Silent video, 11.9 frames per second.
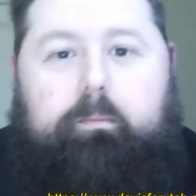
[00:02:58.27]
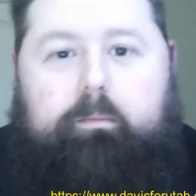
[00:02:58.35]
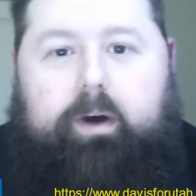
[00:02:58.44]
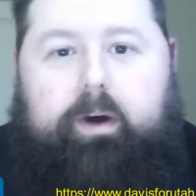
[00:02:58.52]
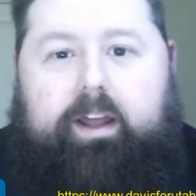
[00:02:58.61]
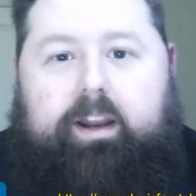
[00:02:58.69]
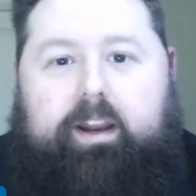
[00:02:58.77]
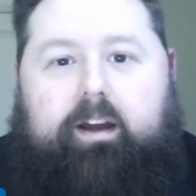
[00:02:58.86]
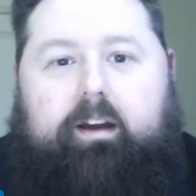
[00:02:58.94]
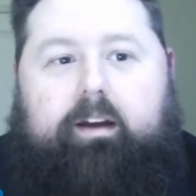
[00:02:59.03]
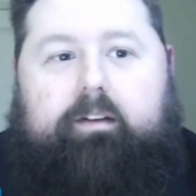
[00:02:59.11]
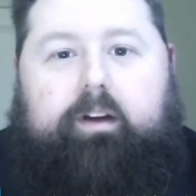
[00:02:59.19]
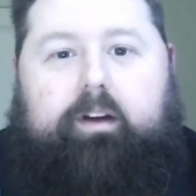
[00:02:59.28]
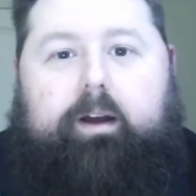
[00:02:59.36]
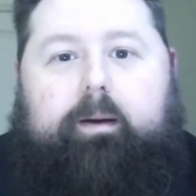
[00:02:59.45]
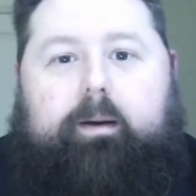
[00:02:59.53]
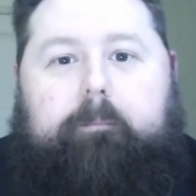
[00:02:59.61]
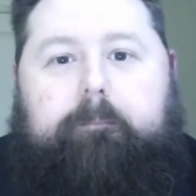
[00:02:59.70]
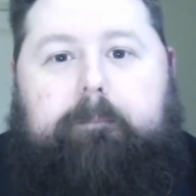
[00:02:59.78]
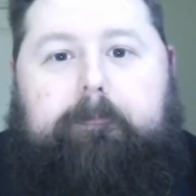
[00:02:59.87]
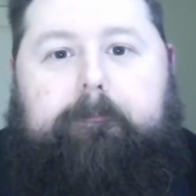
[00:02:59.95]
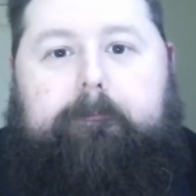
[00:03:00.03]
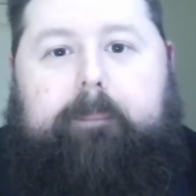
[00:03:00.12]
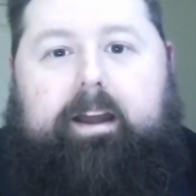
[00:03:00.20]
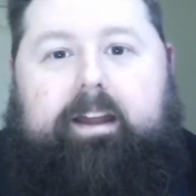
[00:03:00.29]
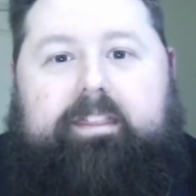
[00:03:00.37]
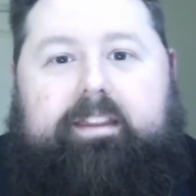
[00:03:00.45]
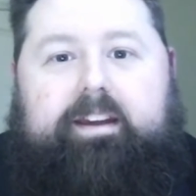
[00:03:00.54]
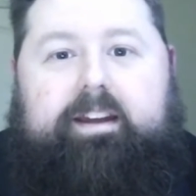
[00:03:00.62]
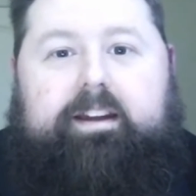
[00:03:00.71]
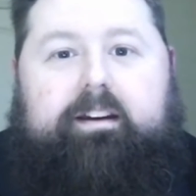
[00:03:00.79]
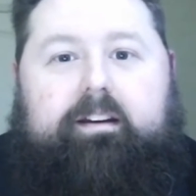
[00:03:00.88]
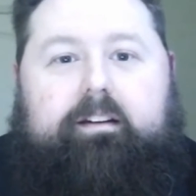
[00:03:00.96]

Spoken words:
but I think